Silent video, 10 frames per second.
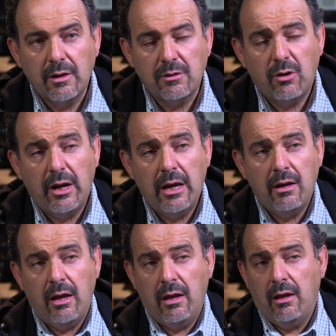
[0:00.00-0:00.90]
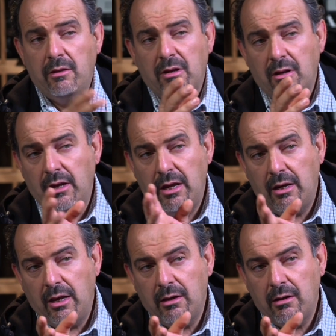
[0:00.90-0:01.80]
That's right, and
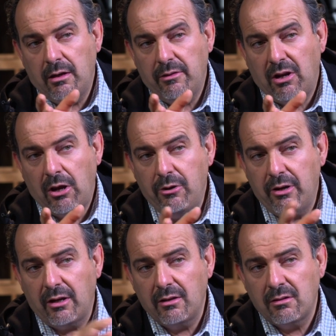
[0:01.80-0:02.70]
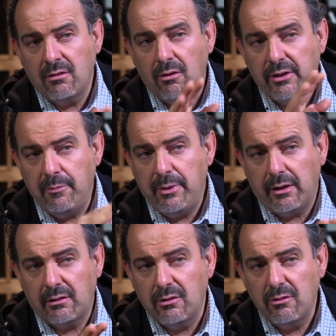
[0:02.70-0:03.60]
the codec is an old
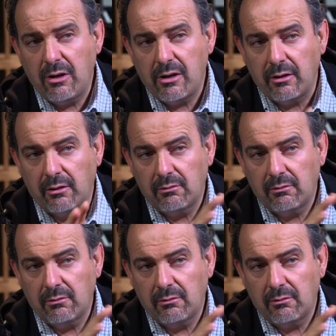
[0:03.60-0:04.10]
MPEG-2 codec.